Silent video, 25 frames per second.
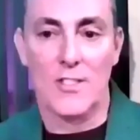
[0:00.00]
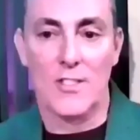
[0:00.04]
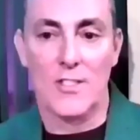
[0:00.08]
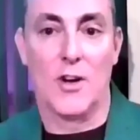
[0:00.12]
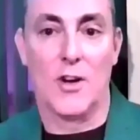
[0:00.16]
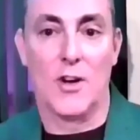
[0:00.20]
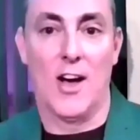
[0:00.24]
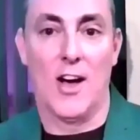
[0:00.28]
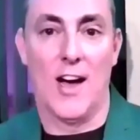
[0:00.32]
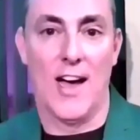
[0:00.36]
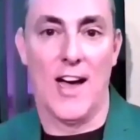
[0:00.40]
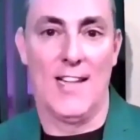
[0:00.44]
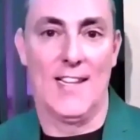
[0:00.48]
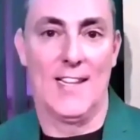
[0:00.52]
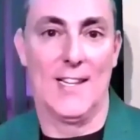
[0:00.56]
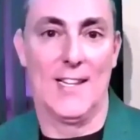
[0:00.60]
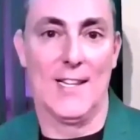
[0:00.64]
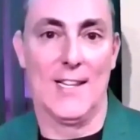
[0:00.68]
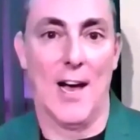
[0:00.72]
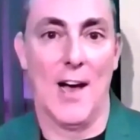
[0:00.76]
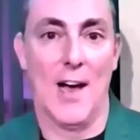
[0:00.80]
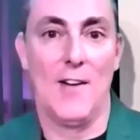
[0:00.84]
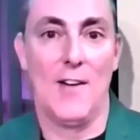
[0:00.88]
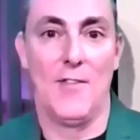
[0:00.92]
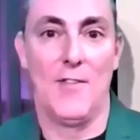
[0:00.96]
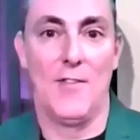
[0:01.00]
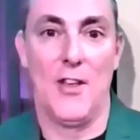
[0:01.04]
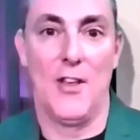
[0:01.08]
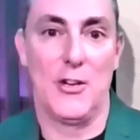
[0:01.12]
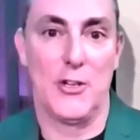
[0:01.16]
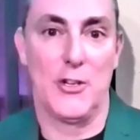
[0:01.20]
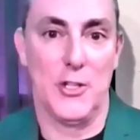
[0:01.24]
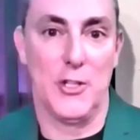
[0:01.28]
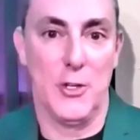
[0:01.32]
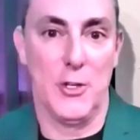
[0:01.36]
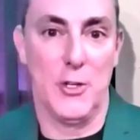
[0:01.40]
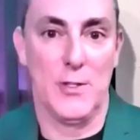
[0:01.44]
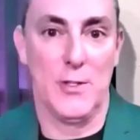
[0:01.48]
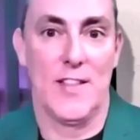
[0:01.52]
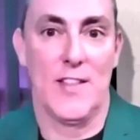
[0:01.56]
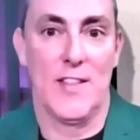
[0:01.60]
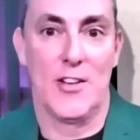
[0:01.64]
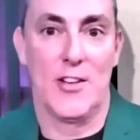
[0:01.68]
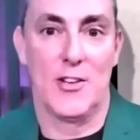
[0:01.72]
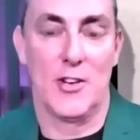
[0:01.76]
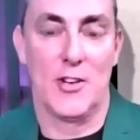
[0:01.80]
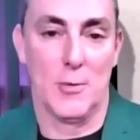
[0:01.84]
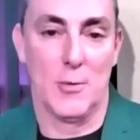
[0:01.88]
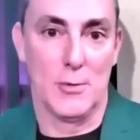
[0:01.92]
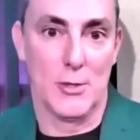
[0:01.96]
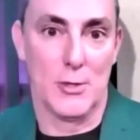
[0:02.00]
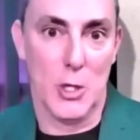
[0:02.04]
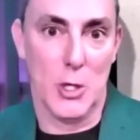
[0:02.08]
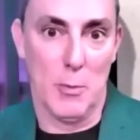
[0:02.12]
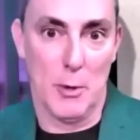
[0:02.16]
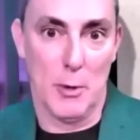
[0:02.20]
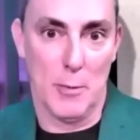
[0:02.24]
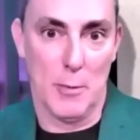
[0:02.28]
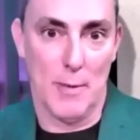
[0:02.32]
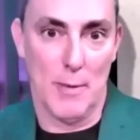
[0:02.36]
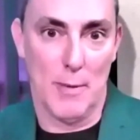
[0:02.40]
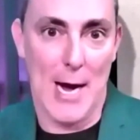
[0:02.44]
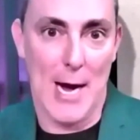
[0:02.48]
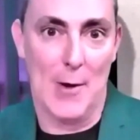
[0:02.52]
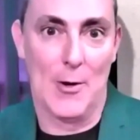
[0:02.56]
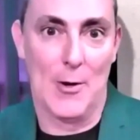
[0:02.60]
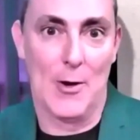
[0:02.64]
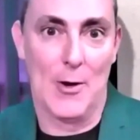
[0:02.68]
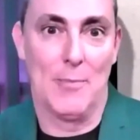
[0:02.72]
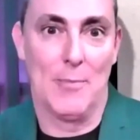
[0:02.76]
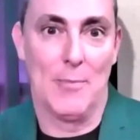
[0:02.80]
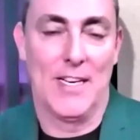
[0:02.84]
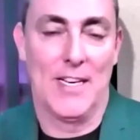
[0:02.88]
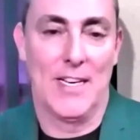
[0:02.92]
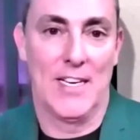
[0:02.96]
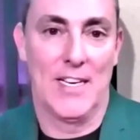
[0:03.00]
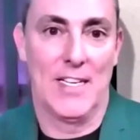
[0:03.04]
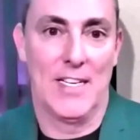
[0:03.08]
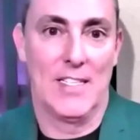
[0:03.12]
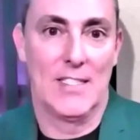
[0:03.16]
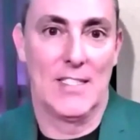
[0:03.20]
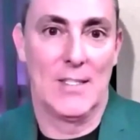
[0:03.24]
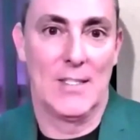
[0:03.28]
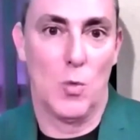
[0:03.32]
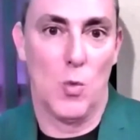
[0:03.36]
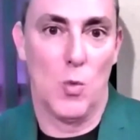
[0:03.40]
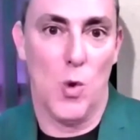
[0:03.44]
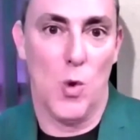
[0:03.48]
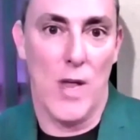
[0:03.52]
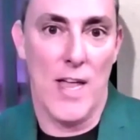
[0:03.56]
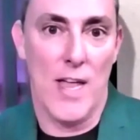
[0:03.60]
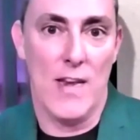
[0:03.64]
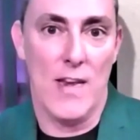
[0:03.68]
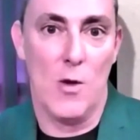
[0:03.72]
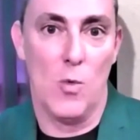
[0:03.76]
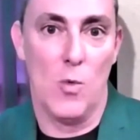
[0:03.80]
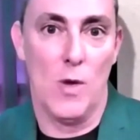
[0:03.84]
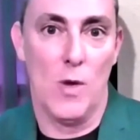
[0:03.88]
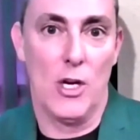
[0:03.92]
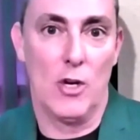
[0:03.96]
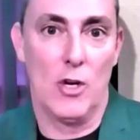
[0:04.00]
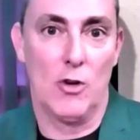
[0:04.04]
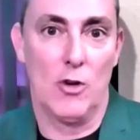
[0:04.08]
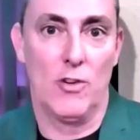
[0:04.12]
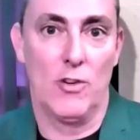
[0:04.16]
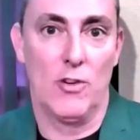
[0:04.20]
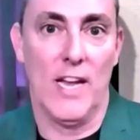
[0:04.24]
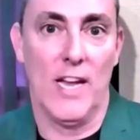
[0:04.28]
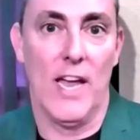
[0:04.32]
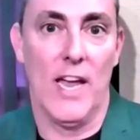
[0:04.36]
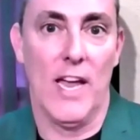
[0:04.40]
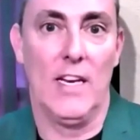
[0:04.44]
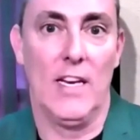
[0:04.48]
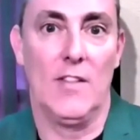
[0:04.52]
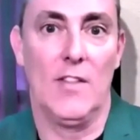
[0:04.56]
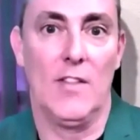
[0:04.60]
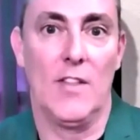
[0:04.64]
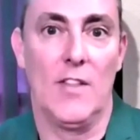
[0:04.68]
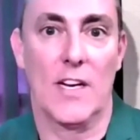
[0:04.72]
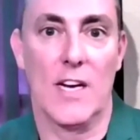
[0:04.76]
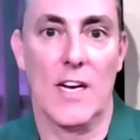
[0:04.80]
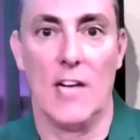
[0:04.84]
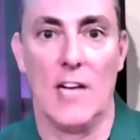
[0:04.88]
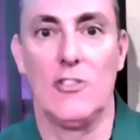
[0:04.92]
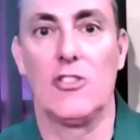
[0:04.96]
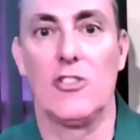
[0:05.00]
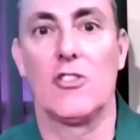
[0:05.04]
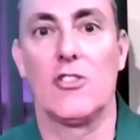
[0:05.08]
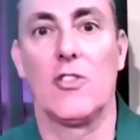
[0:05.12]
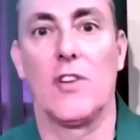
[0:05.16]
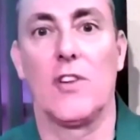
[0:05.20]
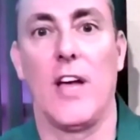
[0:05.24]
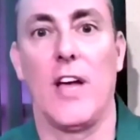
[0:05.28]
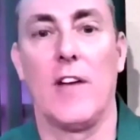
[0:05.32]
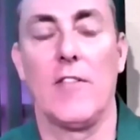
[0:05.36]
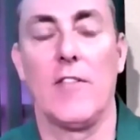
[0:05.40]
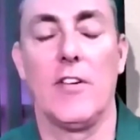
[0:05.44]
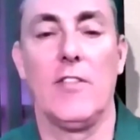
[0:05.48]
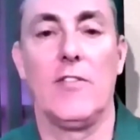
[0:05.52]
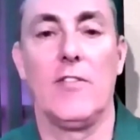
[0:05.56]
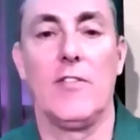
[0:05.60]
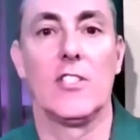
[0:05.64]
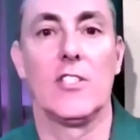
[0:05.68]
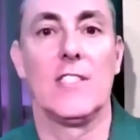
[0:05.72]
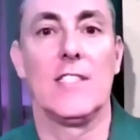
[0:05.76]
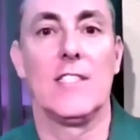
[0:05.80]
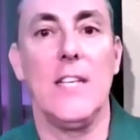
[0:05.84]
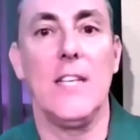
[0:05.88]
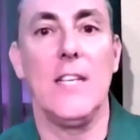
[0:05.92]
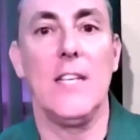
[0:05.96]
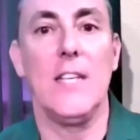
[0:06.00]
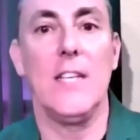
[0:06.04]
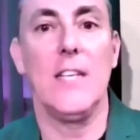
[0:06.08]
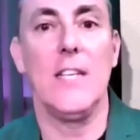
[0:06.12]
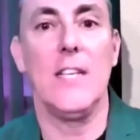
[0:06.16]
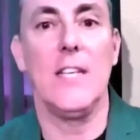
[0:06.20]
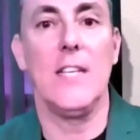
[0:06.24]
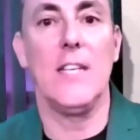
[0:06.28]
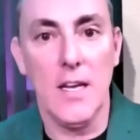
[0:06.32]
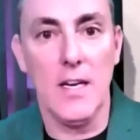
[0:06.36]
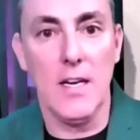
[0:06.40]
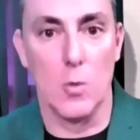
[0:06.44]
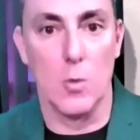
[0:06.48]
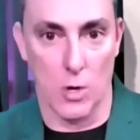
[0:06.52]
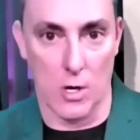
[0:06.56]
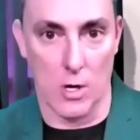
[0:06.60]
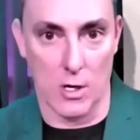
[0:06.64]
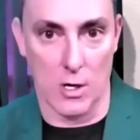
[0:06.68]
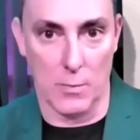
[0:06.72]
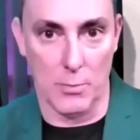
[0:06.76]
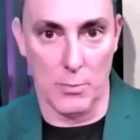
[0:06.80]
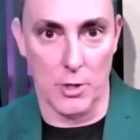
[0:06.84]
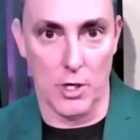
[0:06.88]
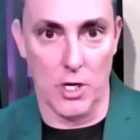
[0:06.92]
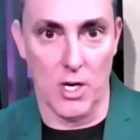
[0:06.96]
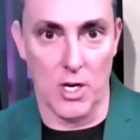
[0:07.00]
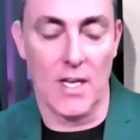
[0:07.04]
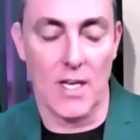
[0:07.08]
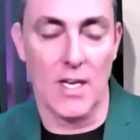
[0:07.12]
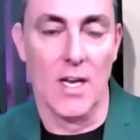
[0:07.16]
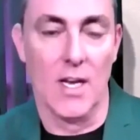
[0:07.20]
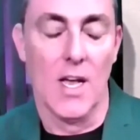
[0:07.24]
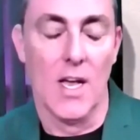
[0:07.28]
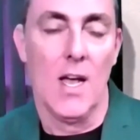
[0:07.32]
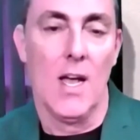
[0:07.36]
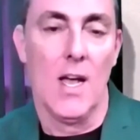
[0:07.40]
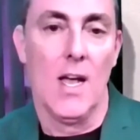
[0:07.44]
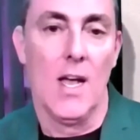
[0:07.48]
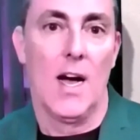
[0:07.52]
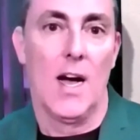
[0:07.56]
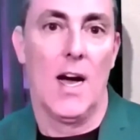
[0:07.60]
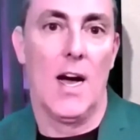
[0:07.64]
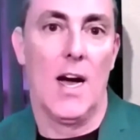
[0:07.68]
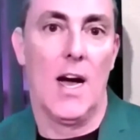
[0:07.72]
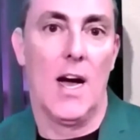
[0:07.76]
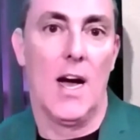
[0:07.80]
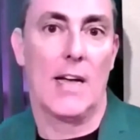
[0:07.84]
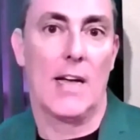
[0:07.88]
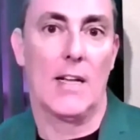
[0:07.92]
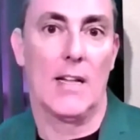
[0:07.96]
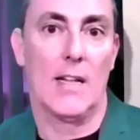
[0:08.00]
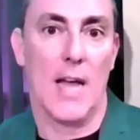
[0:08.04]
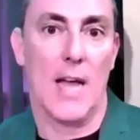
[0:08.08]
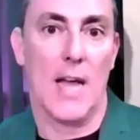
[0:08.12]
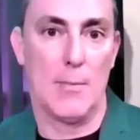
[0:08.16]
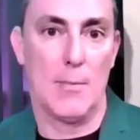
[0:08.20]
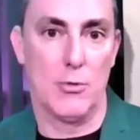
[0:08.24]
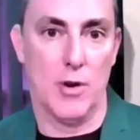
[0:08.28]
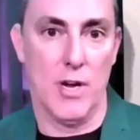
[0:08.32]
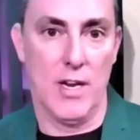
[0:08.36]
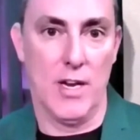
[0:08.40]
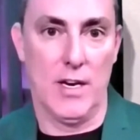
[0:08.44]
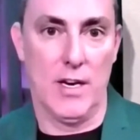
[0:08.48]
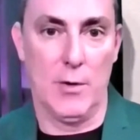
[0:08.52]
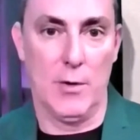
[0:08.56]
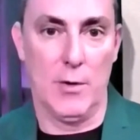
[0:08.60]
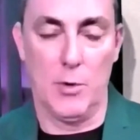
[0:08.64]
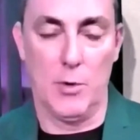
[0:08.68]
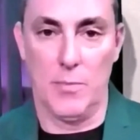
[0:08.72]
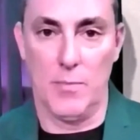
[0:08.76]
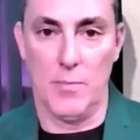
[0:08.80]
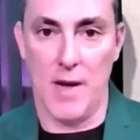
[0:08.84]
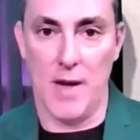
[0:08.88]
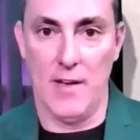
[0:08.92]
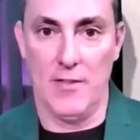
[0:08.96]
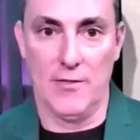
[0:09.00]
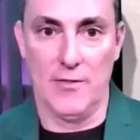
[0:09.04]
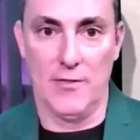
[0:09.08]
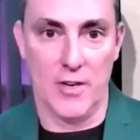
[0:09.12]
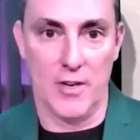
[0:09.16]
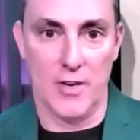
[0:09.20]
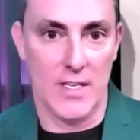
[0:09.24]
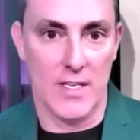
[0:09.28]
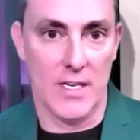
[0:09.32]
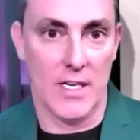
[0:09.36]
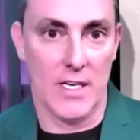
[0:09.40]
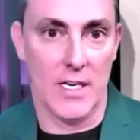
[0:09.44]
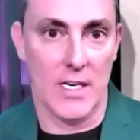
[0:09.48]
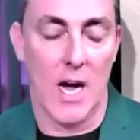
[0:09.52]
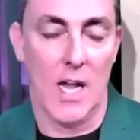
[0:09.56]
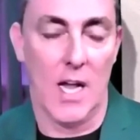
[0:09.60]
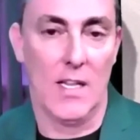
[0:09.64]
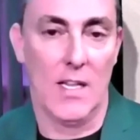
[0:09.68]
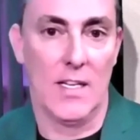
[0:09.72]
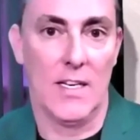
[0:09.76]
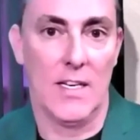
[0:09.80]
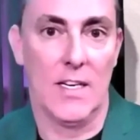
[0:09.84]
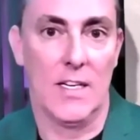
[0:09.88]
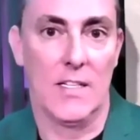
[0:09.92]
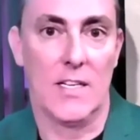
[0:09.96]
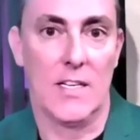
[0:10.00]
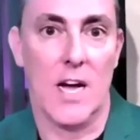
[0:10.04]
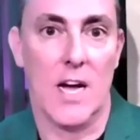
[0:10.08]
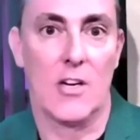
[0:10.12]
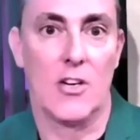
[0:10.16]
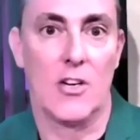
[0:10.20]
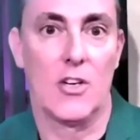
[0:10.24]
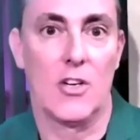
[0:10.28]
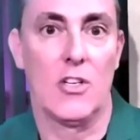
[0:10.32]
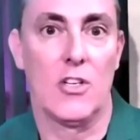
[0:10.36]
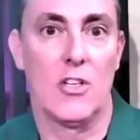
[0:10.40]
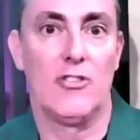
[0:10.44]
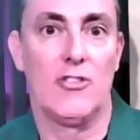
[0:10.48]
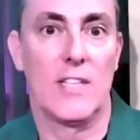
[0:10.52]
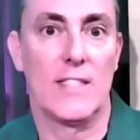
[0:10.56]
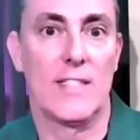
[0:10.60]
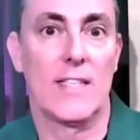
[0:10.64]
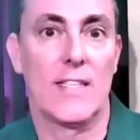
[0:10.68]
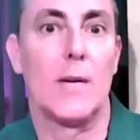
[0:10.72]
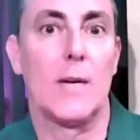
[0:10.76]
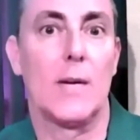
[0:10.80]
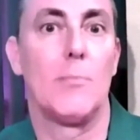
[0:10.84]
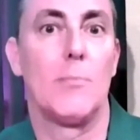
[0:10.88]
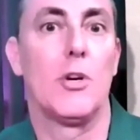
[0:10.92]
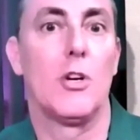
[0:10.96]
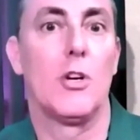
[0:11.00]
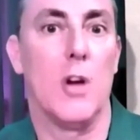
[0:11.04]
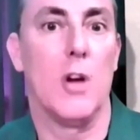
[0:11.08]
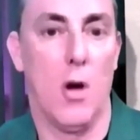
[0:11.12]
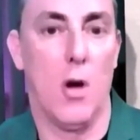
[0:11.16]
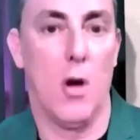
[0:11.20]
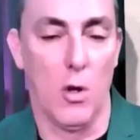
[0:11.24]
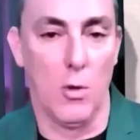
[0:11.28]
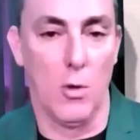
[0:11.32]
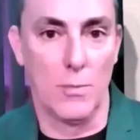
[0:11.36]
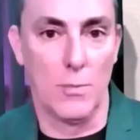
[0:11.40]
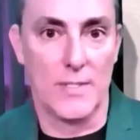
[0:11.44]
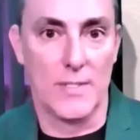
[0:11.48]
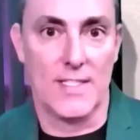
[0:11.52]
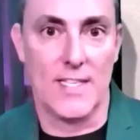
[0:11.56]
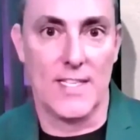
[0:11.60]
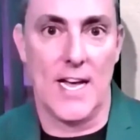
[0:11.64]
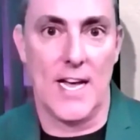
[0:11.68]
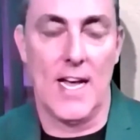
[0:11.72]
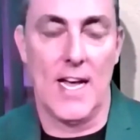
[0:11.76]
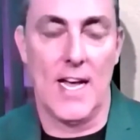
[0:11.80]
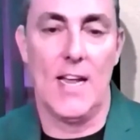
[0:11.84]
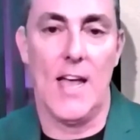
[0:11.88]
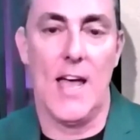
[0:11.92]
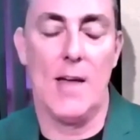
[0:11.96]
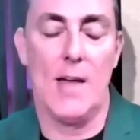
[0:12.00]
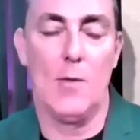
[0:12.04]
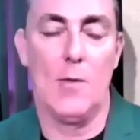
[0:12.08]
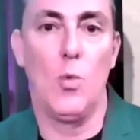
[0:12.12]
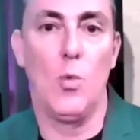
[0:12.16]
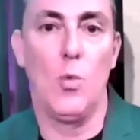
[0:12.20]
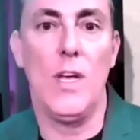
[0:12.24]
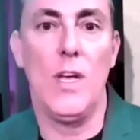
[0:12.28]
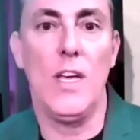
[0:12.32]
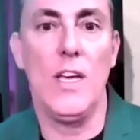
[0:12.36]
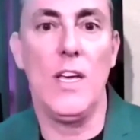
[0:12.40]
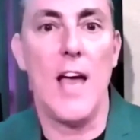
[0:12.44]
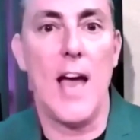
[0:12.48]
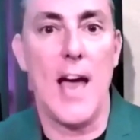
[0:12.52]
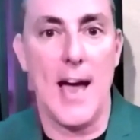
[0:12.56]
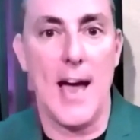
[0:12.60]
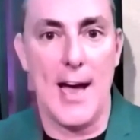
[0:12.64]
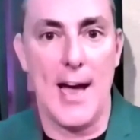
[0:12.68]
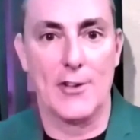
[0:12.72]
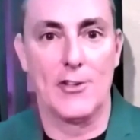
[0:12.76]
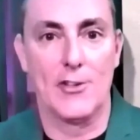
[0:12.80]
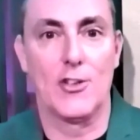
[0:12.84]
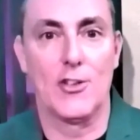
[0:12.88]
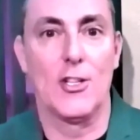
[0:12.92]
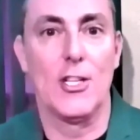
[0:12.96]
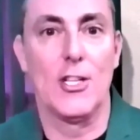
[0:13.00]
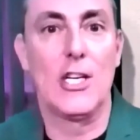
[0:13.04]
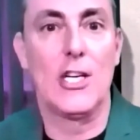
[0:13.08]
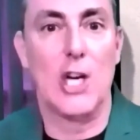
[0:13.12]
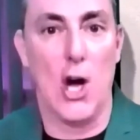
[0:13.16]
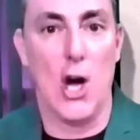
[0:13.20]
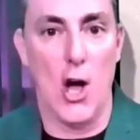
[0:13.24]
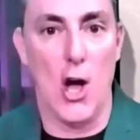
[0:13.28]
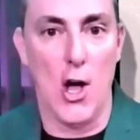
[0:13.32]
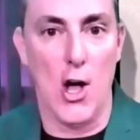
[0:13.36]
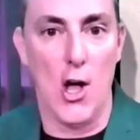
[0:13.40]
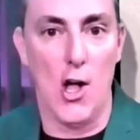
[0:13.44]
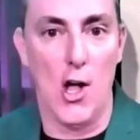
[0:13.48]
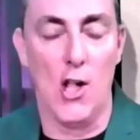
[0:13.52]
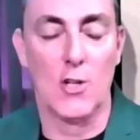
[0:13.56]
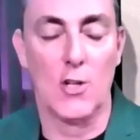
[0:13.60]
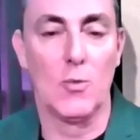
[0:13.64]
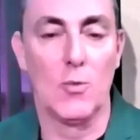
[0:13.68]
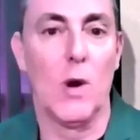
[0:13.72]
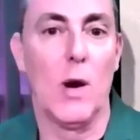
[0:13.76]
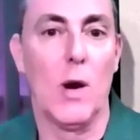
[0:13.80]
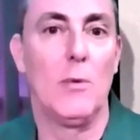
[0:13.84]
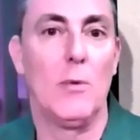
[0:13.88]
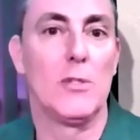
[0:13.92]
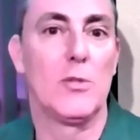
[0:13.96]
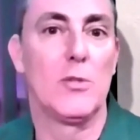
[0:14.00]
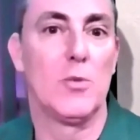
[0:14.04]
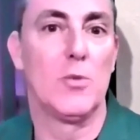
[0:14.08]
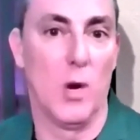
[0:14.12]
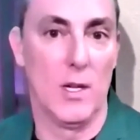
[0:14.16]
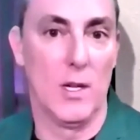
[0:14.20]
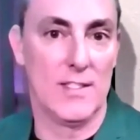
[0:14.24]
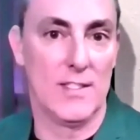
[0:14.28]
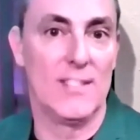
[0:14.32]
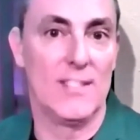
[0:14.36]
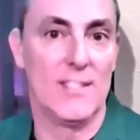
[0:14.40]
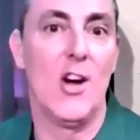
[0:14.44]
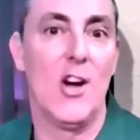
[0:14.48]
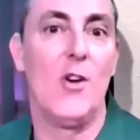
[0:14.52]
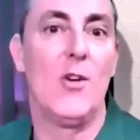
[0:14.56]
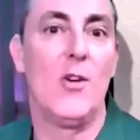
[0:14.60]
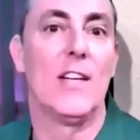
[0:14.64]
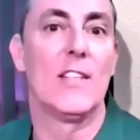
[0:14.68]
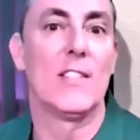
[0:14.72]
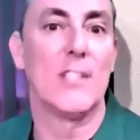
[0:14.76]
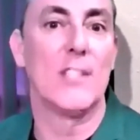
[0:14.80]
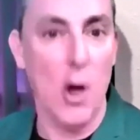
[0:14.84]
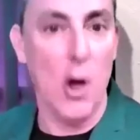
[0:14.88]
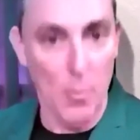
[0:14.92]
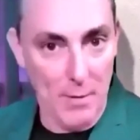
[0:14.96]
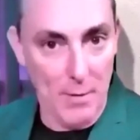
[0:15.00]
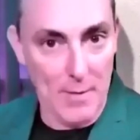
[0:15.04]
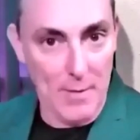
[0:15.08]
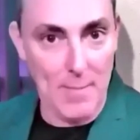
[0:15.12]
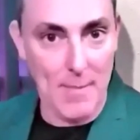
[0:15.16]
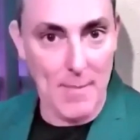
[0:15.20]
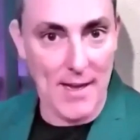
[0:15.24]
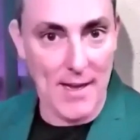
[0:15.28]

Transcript: of all, I love that you're using the term superpower because when we created the Conscious Recovery for Teen workbook, I collaborated with my friend and colleague, Dr. Jessica Bird Olmsted, and we actually called what was once known as coping